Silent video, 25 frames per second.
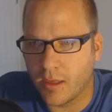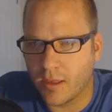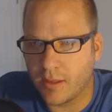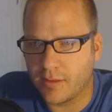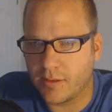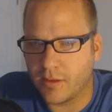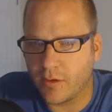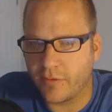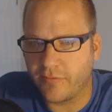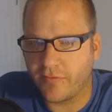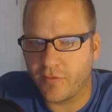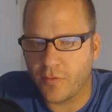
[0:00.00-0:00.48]

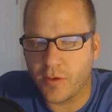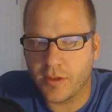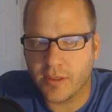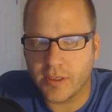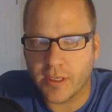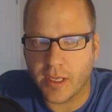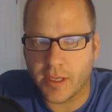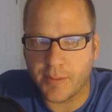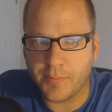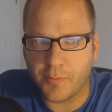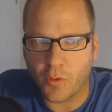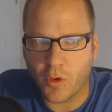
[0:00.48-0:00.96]
Hello everyone,
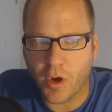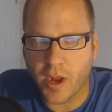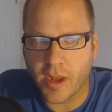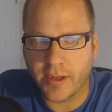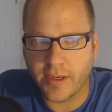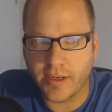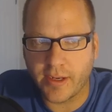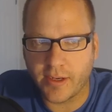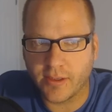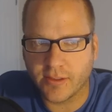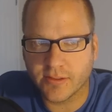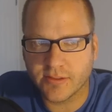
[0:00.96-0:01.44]
I'm
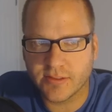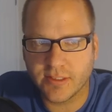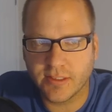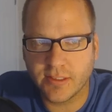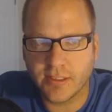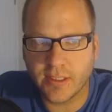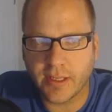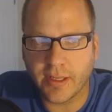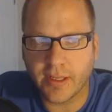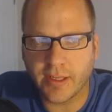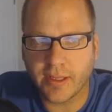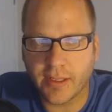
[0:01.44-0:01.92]
Ryan
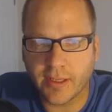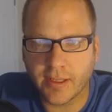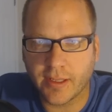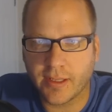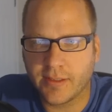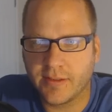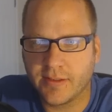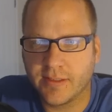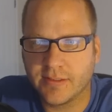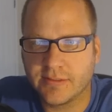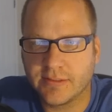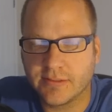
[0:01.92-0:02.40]
Harrison
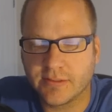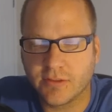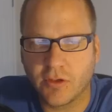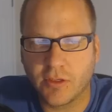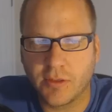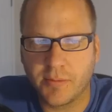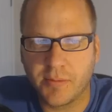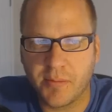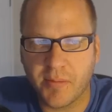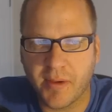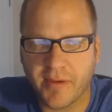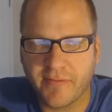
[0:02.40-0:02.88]
and this is
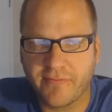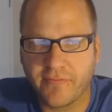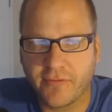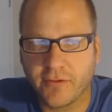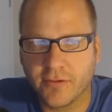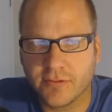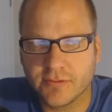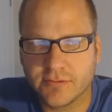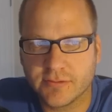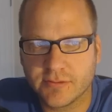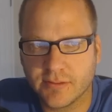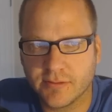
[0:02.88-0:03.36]
going to be my
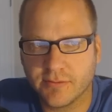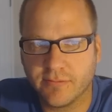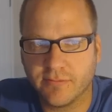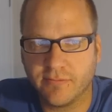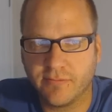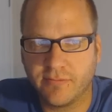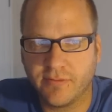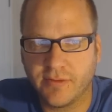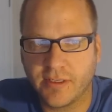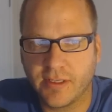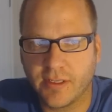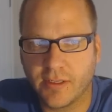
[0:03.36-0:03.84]
first
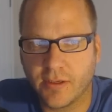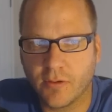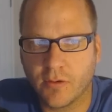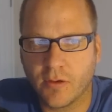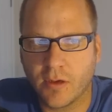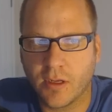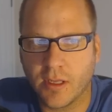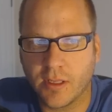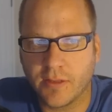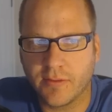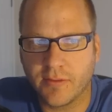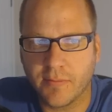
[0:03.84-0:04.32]
video
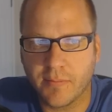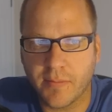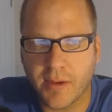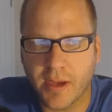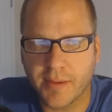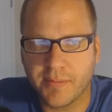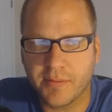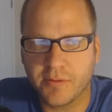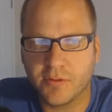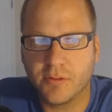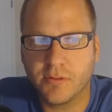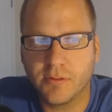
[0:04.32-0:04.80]
on the
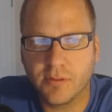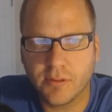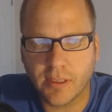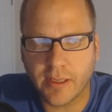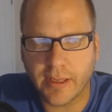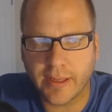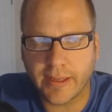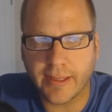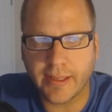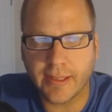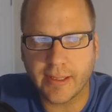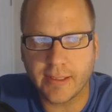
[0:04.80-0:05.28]
Bible,
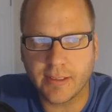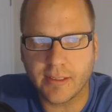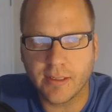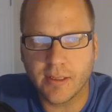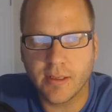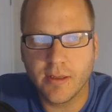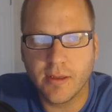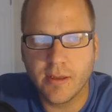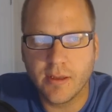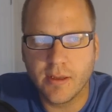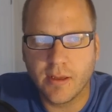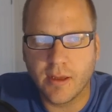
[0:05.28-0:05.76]
and
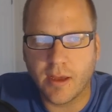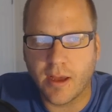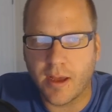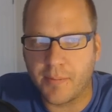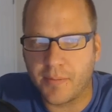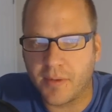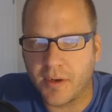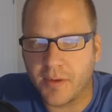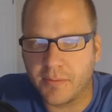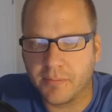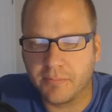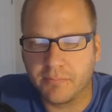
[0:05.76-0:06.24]

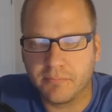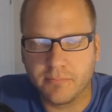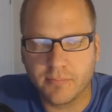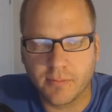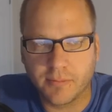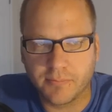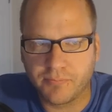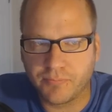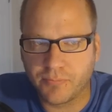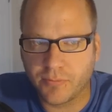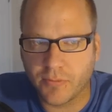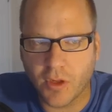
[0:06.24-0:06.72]
I'm going to
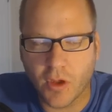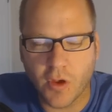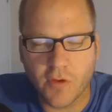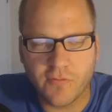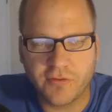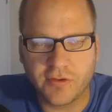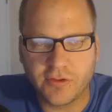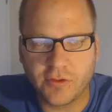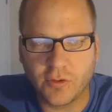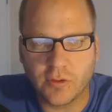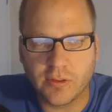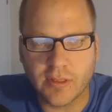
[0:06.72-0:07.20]

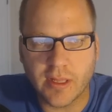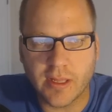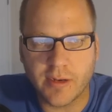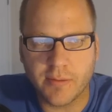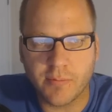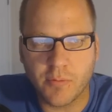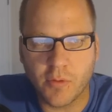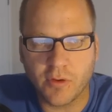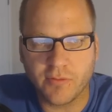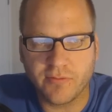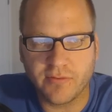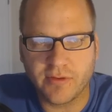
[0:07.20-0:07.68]
hopefully do a lot
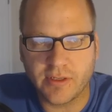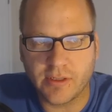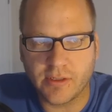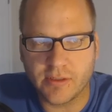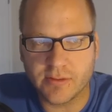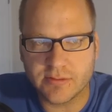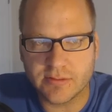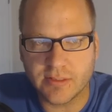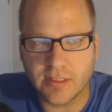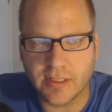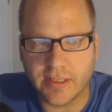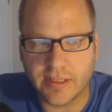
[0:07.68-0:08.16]
of more
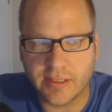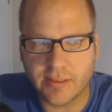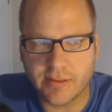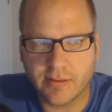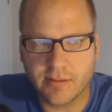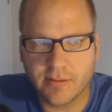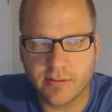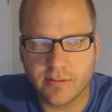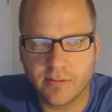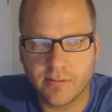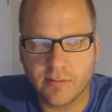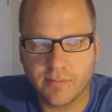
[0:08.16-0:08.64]
videos like
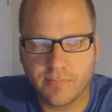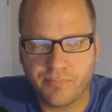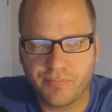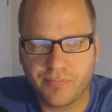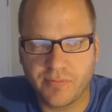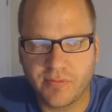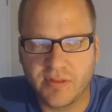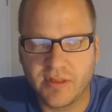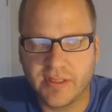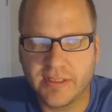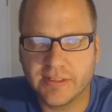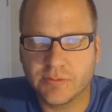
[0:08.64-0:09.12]

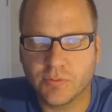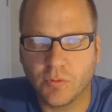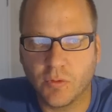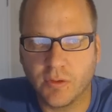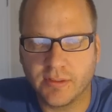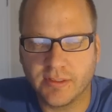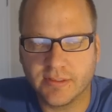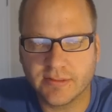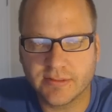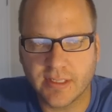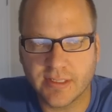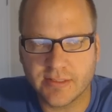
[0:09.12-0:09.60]
this
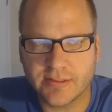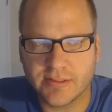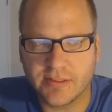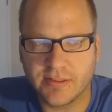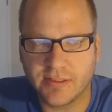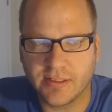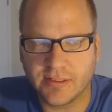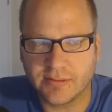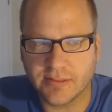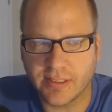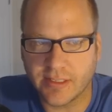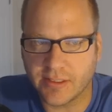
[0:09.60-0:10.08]
one
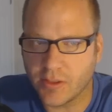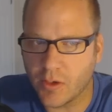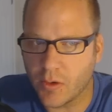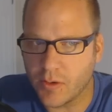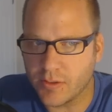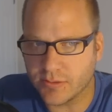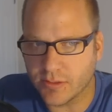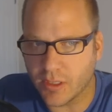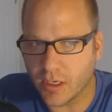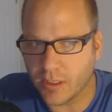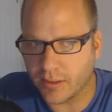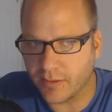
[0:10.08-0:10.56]
discussing things like
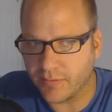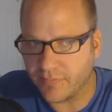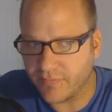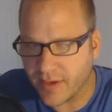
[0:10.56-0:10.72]
Noah's Ark.